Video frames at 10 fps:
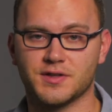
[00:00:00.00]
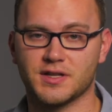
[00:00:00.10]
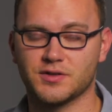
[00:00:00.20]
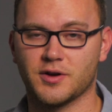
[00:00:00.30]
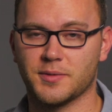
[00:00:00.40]

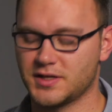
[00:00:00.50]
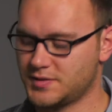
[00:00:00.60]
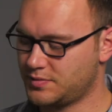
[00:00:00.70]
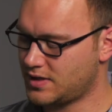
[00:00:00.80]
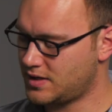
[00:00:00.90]
that's great about
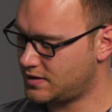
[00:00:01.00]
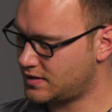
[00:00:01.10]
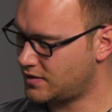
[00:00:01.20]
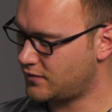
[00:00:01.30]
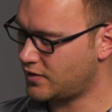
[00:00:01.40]
this plate
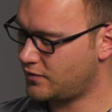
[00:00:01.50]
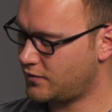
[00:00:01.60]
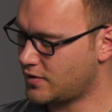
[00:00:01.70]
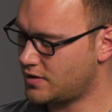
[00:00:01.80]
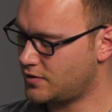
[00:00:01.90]
is on the very
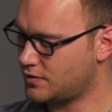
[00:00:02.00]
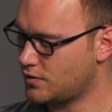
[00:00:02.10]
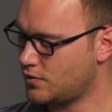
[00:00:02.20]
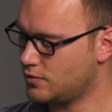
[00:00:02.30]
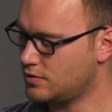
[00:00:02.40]
front, there's a
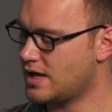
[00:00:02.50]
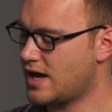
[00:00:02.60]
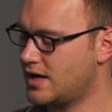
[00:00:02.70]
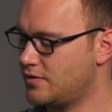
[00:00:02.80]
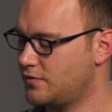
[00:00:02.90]
whole
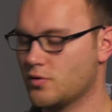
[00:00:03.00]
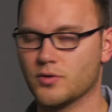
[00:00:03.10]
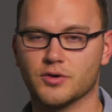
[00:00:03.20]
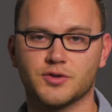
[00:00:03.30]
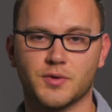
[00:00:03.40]
line of
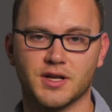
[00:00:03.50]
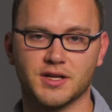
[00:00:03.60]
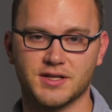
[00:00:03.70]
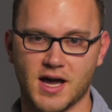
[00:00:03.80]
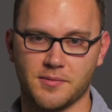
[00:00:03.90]

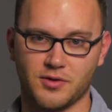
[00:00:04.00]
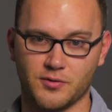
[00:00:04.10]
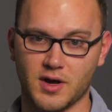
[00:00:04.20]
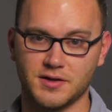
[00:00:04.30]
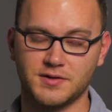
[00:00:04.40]
1/4-20 tap
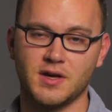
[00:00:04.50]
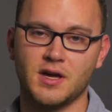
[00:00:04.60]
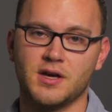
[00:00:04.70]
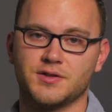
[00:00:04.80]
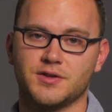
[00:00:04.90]
threads,
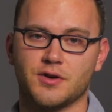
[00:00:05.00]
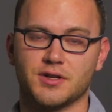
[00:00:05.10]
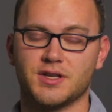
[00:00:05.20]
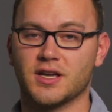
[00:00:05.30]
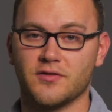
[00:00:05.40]
so you
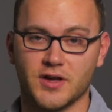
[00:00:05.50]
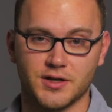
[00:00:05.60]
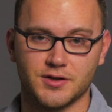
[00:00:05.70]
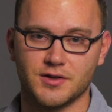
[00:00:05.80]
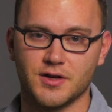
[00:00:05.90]
could take
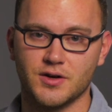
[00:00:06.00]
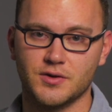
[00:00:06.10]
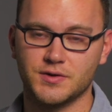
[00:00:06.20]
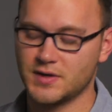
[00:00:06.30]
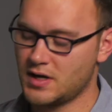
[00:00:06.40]
advantage of
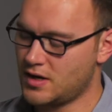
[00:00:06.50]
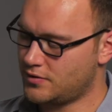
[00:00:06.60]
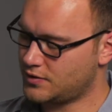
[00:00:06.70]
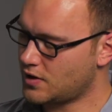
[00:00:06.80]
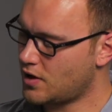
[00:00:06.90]
those.
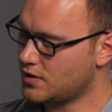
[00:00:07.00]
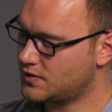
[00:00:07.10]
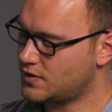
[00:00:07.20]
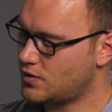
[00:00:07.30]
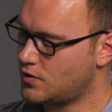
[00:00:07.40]
There's
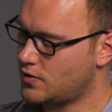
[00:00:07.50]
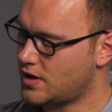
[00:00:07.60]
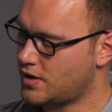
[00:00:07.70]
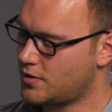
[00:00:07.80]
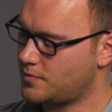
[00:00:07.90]

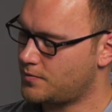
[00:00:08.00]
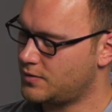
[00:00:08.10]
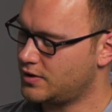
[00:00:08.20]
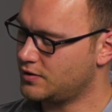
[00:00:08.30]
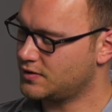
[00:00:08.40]
also
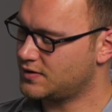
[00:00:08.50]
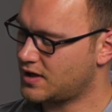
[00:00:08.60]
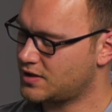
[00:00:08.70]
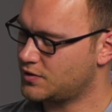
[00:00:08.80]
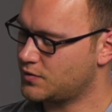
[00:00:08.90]
little
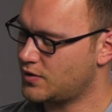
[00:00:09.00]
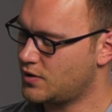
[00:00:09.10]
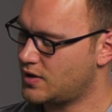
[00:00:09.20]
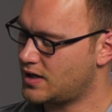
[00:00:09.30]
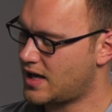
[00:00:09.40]
sections where
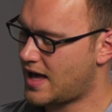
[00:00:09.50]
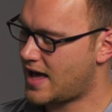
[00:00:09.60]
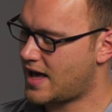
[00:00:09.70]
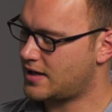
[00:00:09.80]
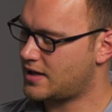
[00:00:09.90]
you can
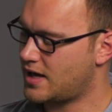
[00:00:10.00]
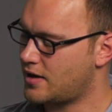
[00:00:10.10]
add a